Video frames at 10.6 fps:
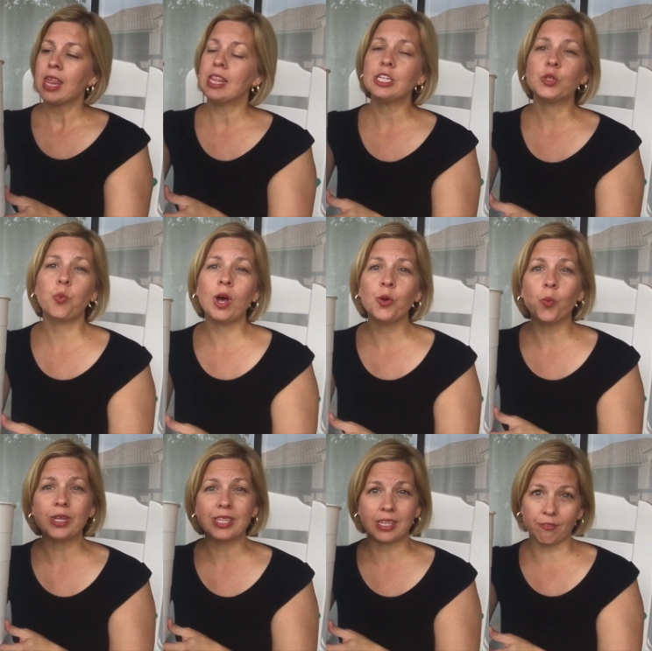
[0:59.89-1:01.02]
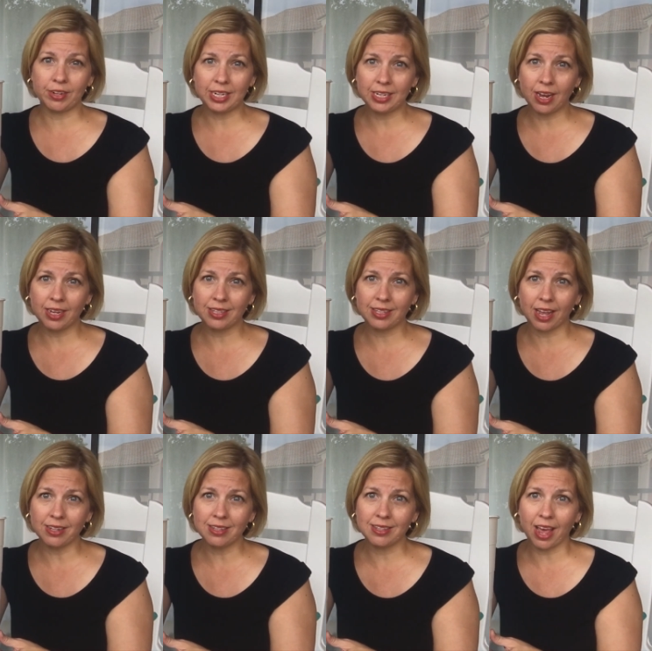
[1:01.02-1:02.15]
This one was 79
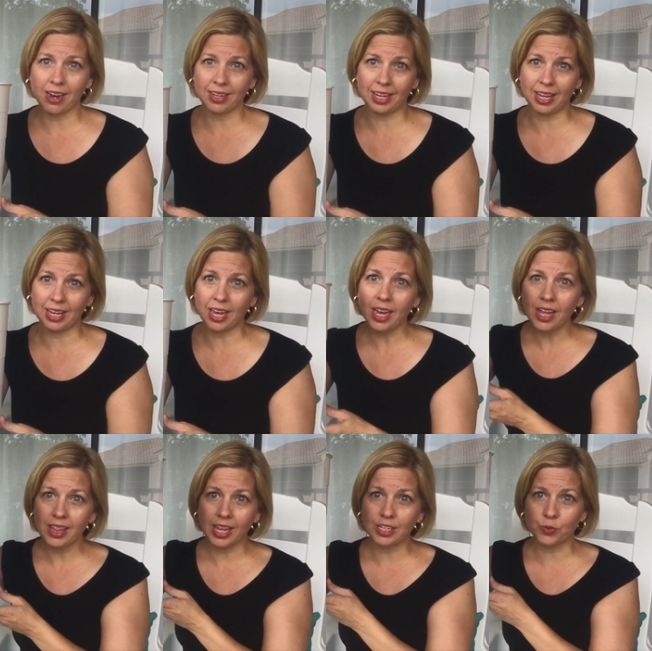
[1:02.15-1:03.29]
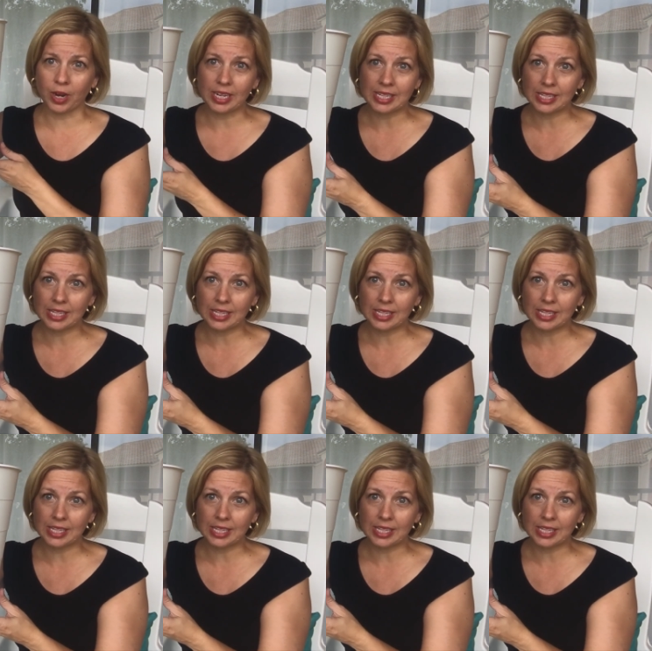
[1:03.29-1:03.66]
cents at IKEA. That is right,